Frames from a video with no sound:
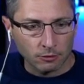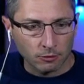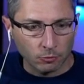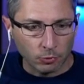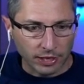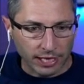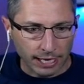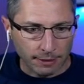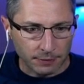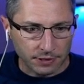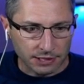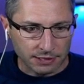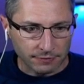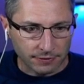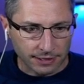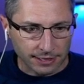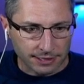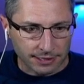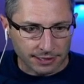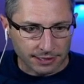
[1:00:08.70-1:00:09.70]
What happens if it
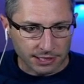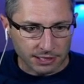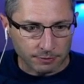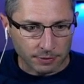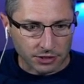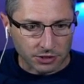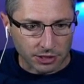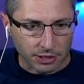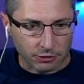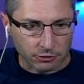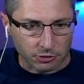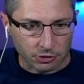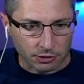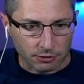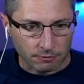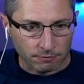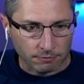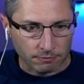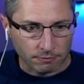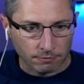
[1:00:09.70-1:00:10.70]
gets this much
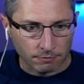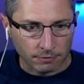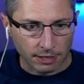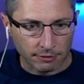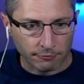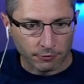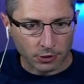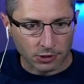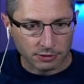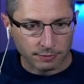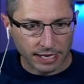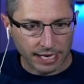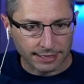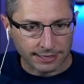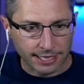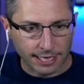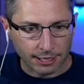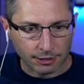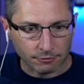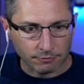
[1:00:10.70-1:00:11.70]
energy? it falls back
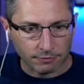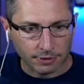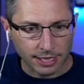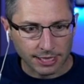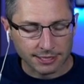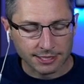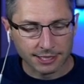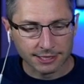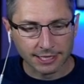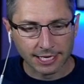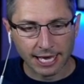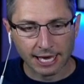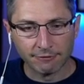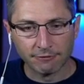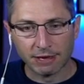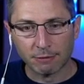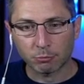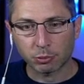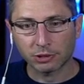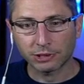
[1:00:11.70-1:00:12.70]
down. It doesn't have
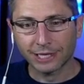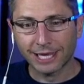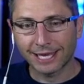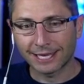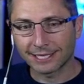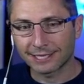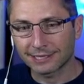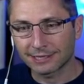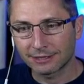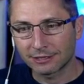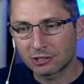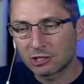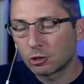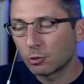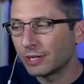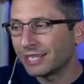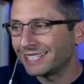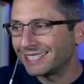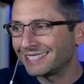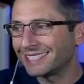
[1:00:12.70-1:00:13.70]
a place
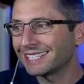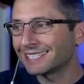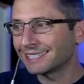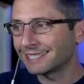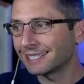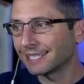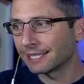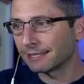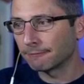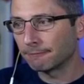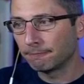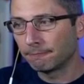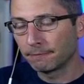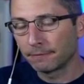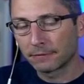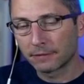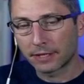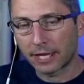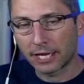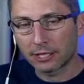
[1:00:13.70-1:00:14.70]
to exist in.
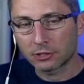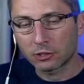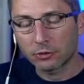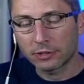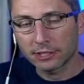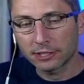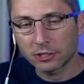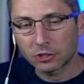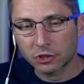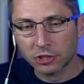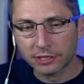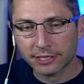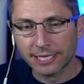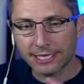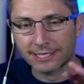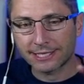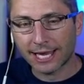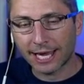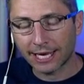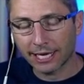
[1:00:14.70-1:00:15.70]
Okay, so this is just a
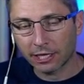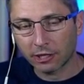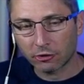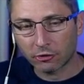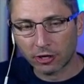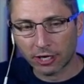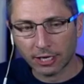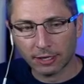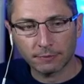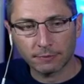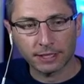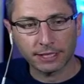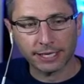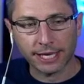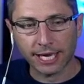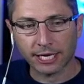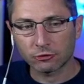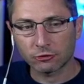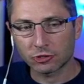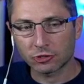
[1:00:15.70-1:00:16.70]
diagram, an
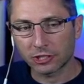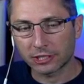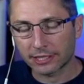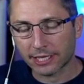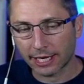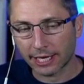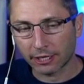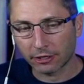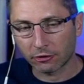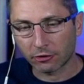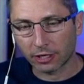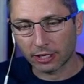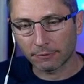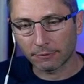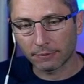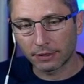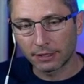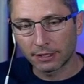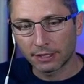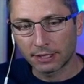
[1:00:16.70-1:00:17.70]
energy
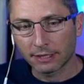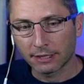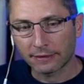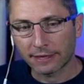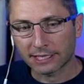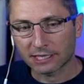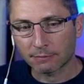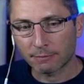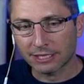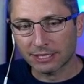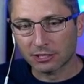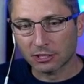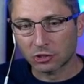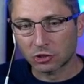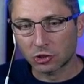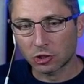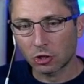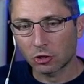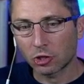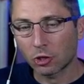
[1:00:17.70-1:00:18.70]
diagram that's meant to
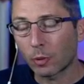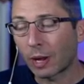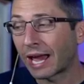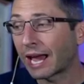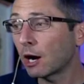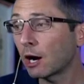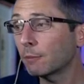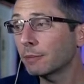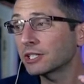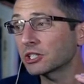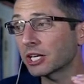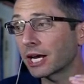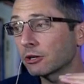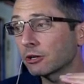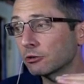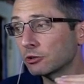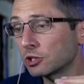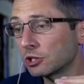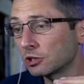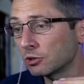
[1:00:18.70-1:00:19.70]
show you how much
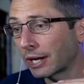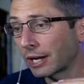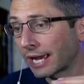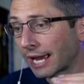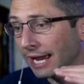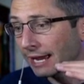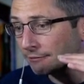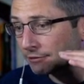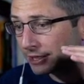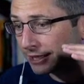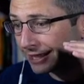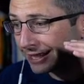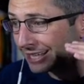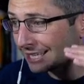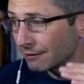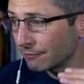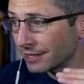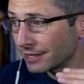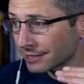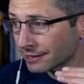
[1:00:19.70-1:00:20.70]
energy do I have to
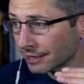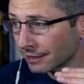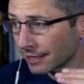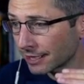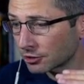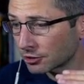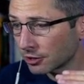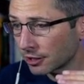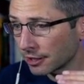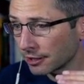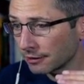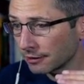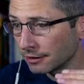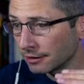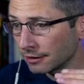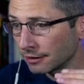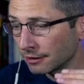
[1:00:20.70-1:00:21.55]
give this electron